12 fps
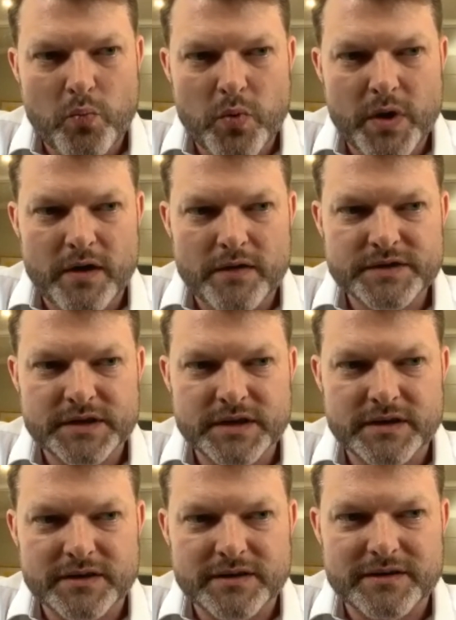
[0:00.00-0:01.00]
we
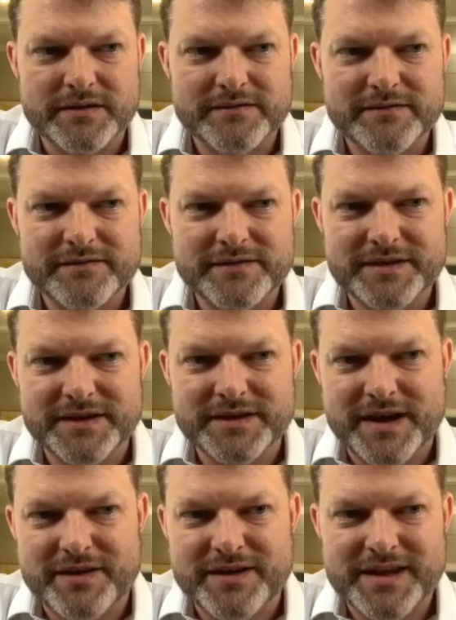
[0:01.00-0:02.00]
often,
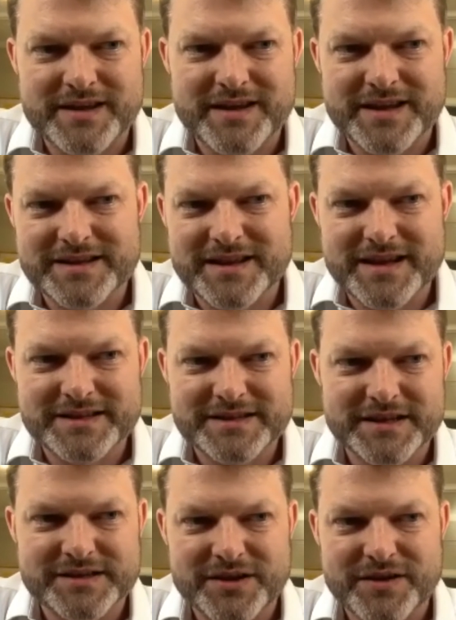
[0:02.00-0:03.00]

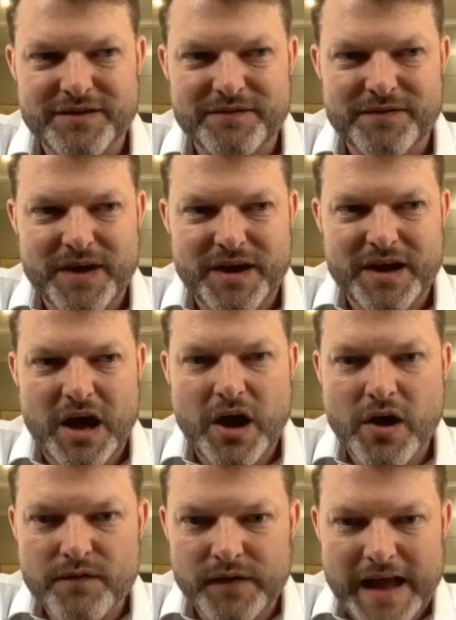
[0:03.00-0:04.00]
there's a sort of
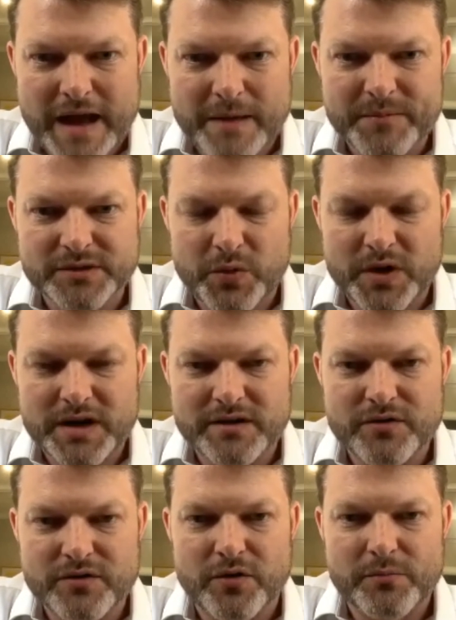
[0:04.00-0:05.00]
overlap
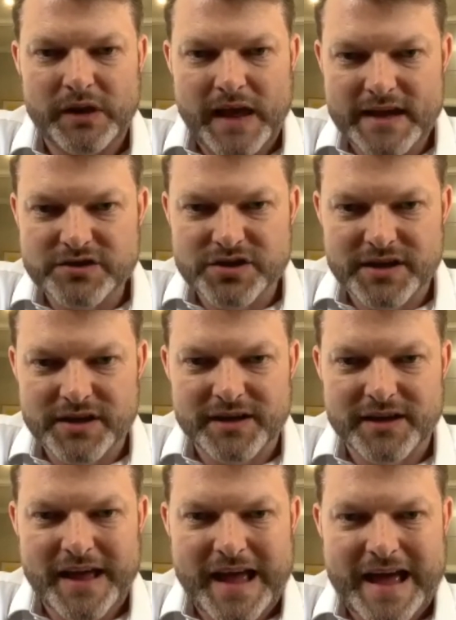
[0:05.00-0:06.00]
between normal
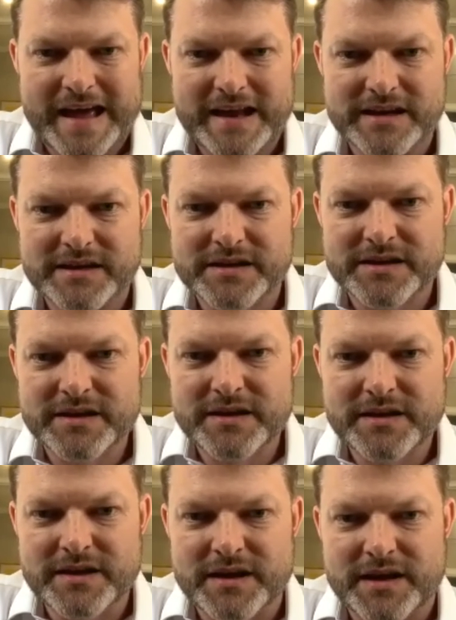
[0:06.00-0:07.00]
aging and
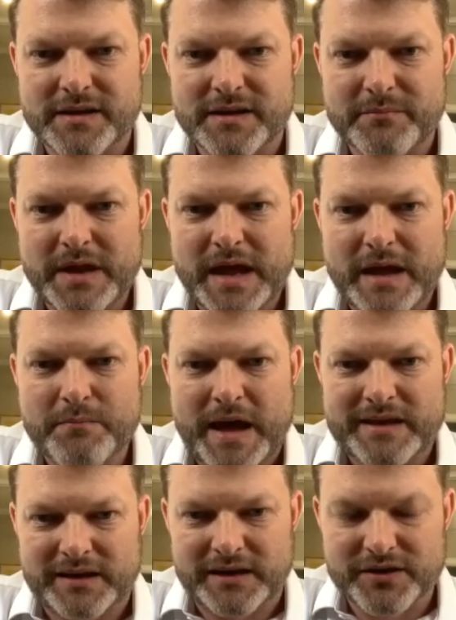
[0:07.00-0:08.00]

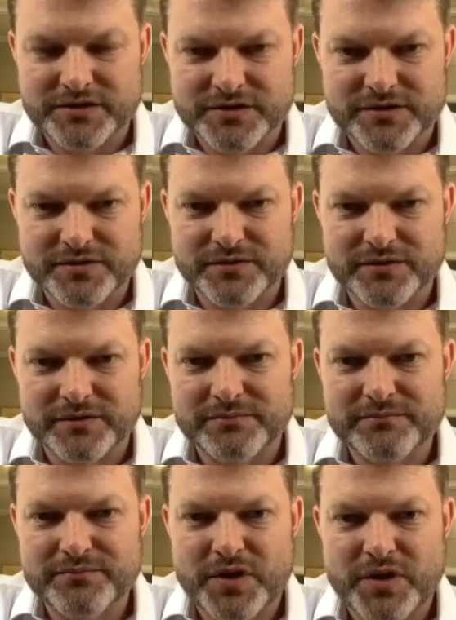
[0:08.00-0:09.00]

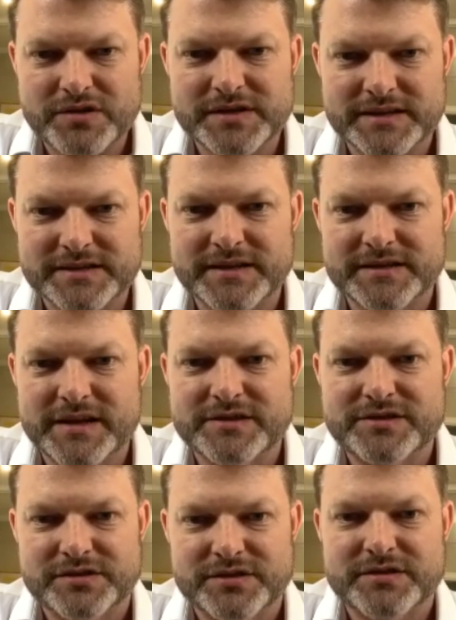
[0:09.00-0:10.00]
pathological processes
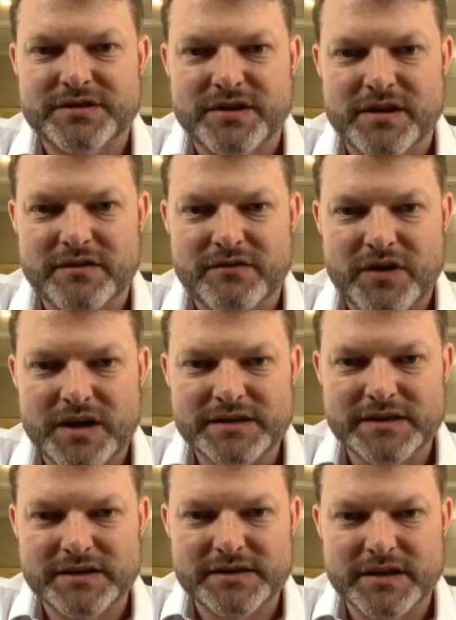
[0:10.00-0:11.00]
such as
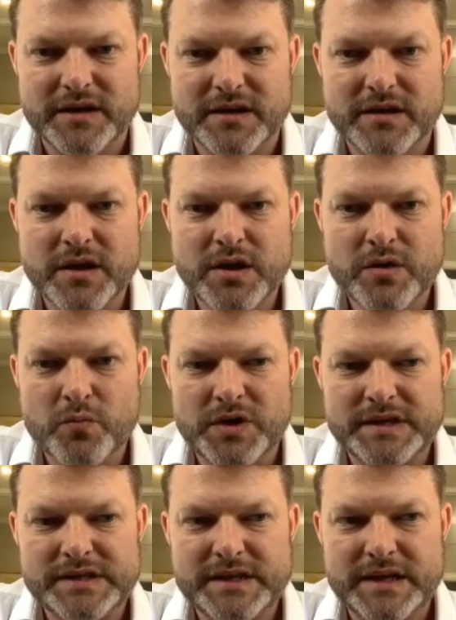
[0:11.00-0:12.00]
osteoarthritis. And
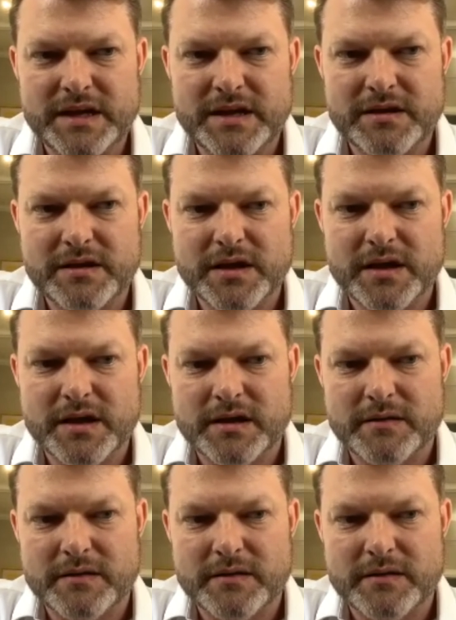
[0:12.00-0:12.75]
we see